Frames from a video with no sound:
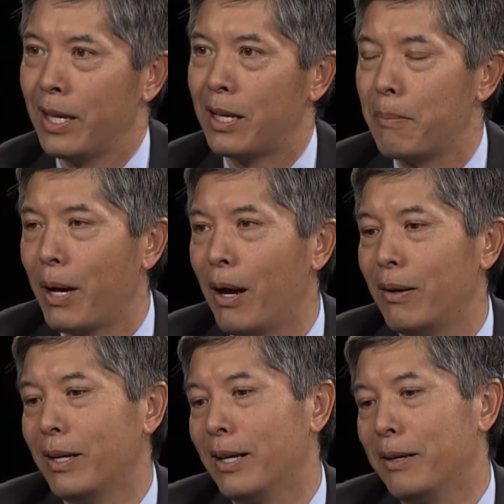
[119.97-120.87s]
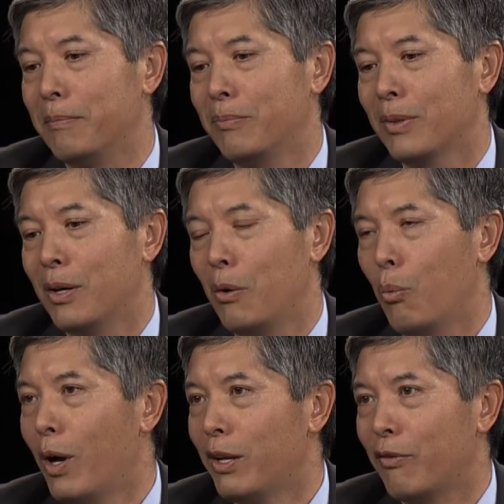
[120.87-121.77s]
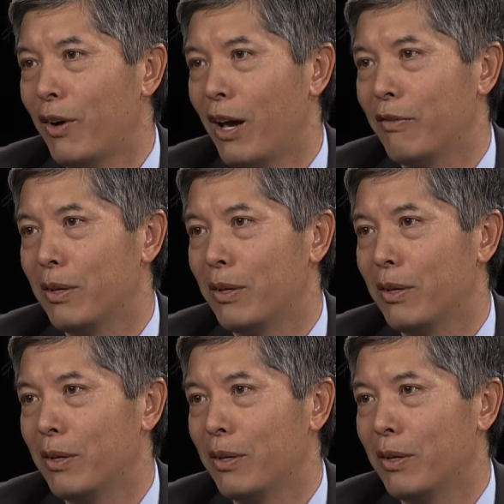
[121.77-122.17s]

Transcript: And about um, uh, one in five